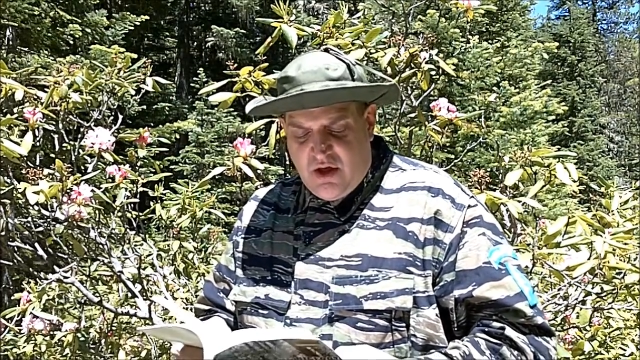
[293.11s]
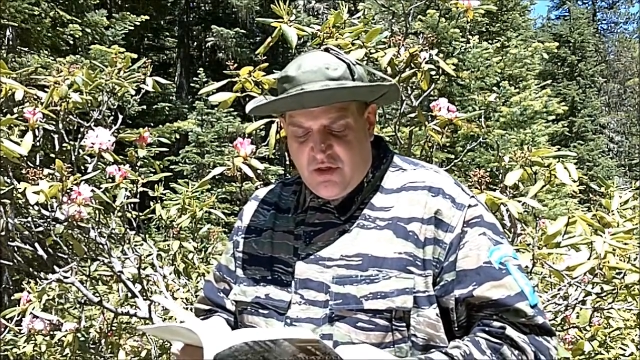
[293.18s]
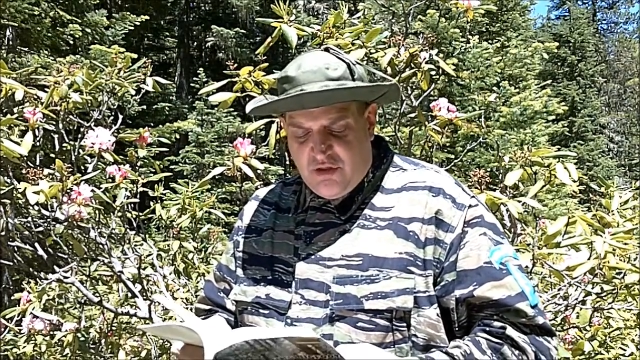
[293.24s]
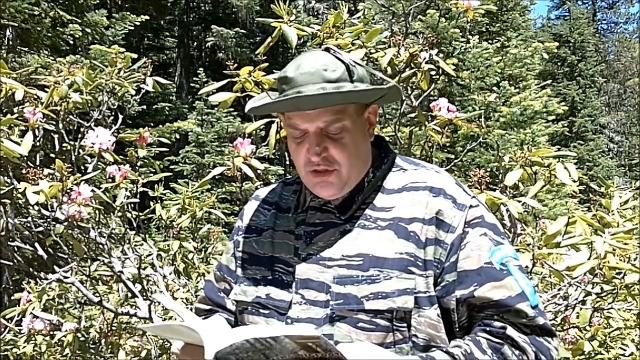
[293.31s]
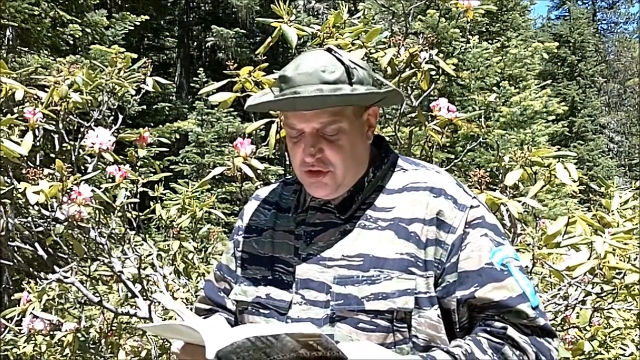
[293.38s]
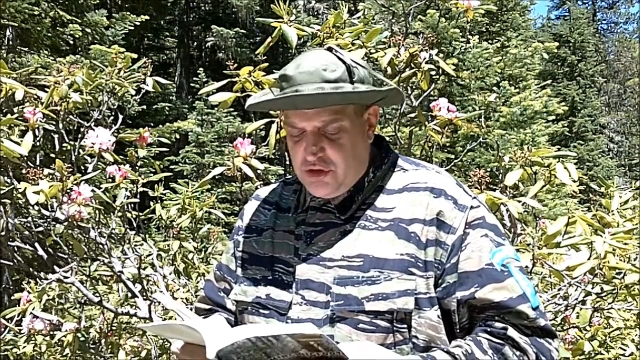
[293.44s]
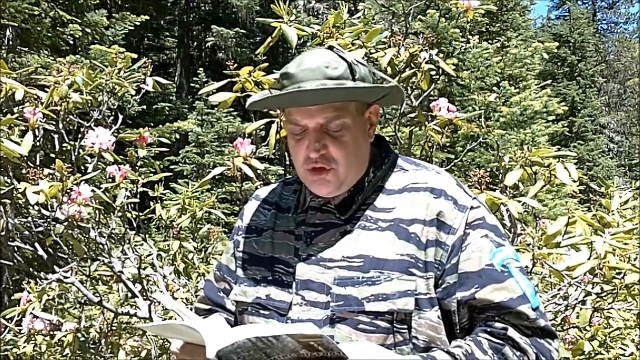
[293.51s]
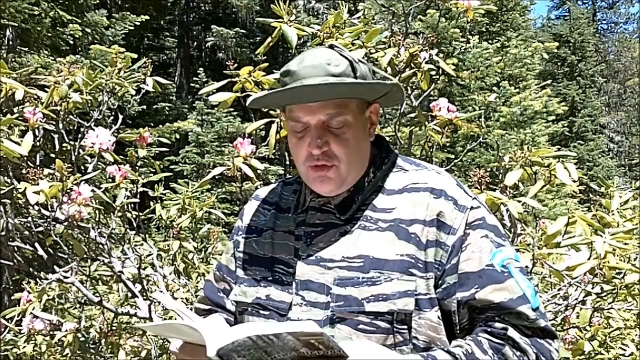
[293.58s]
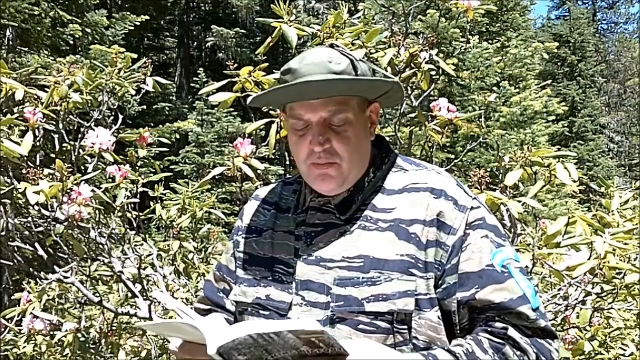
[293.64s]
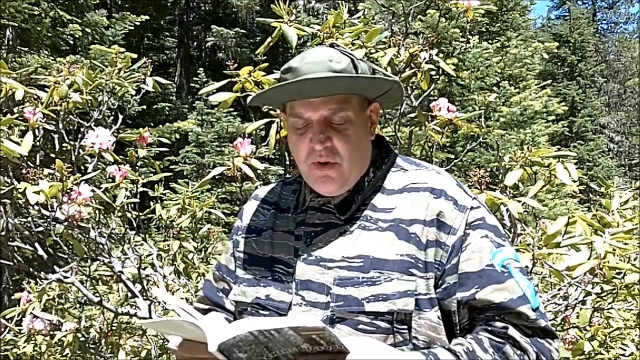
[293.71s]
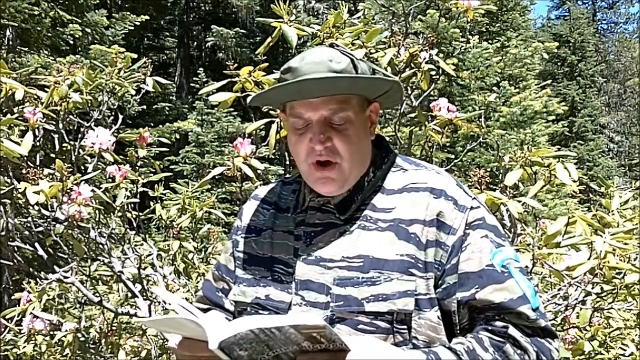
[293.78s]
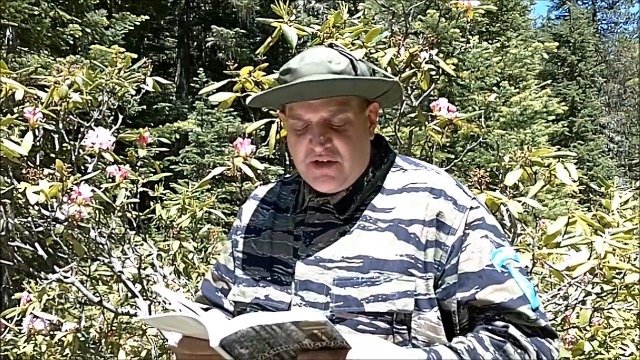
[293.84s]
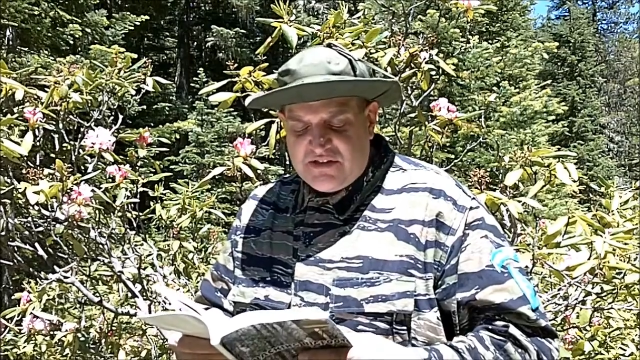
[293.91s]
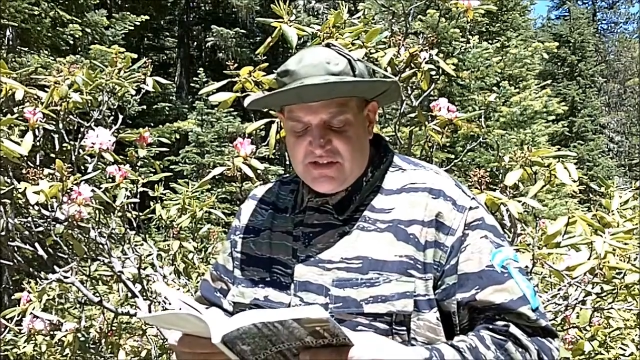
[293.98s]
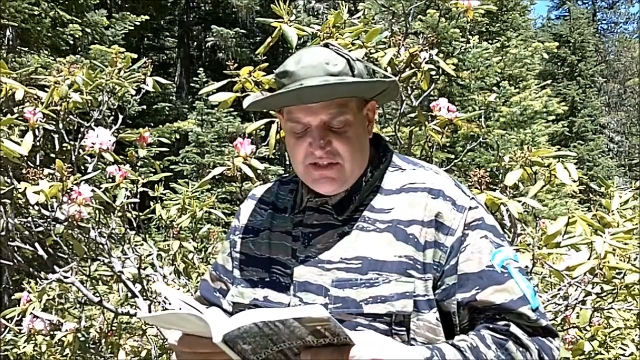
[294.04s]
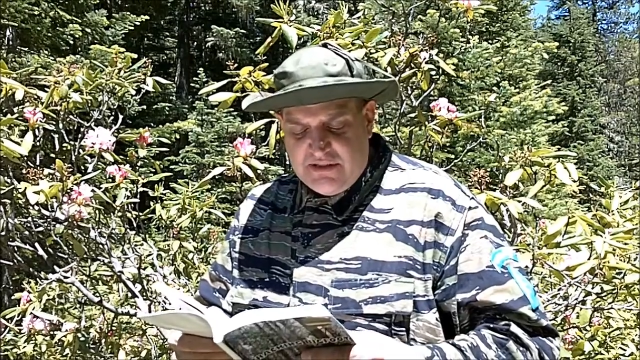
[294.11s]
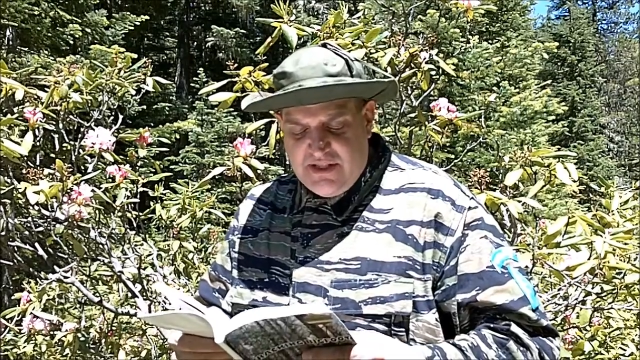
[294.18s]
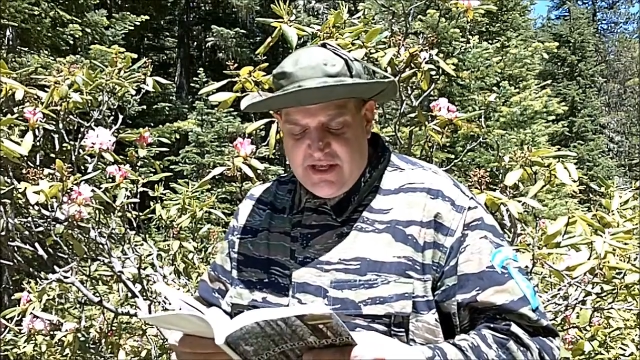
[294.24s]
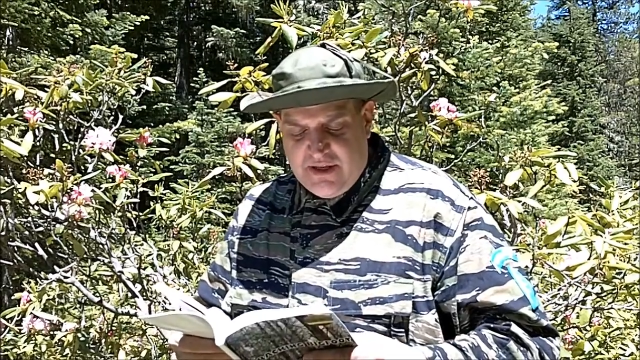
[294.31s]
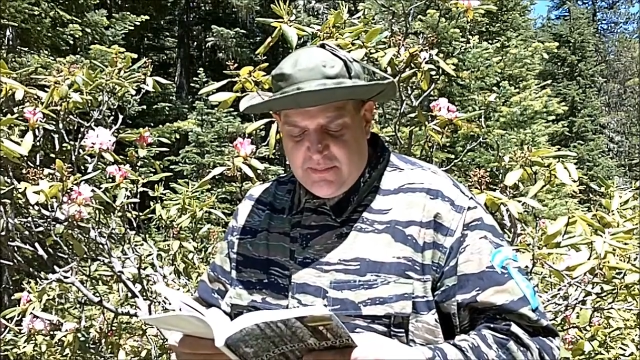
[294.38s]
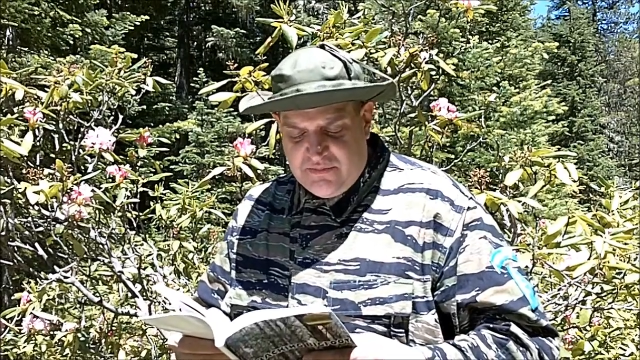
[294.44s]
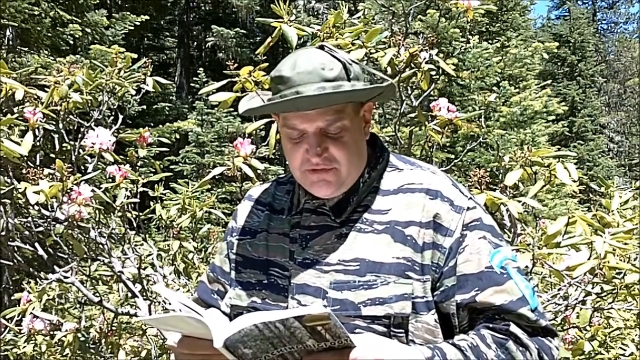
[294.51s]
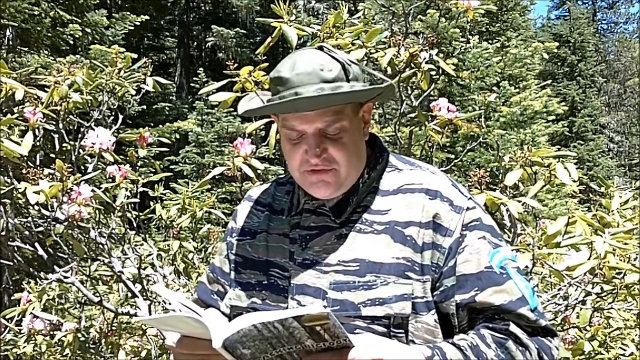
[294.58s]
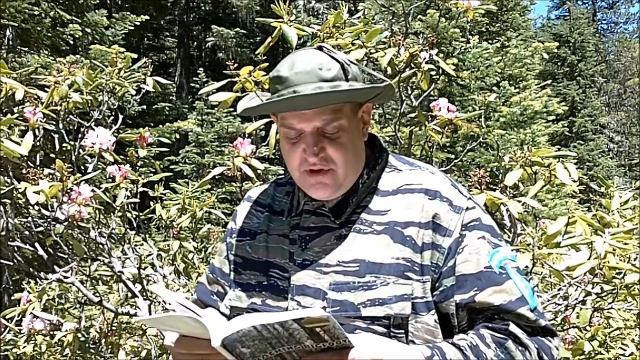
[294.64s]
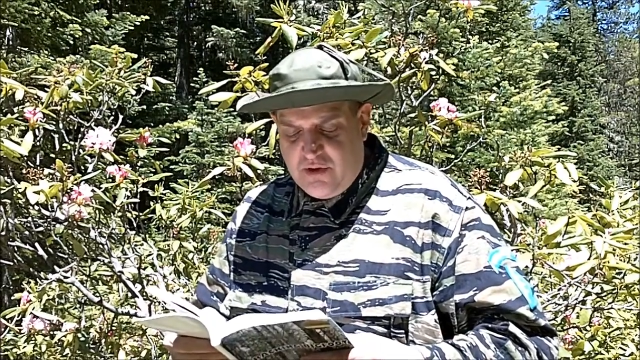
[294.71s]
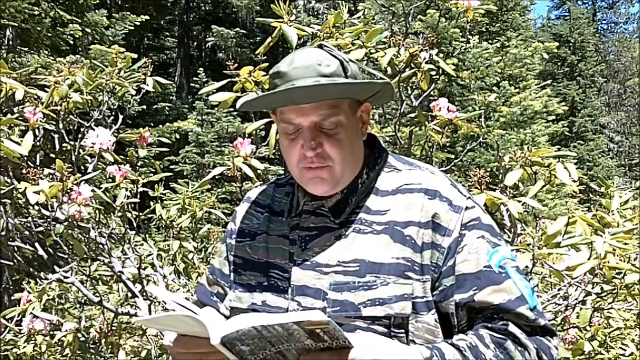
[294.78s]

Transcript: The new mossy limbs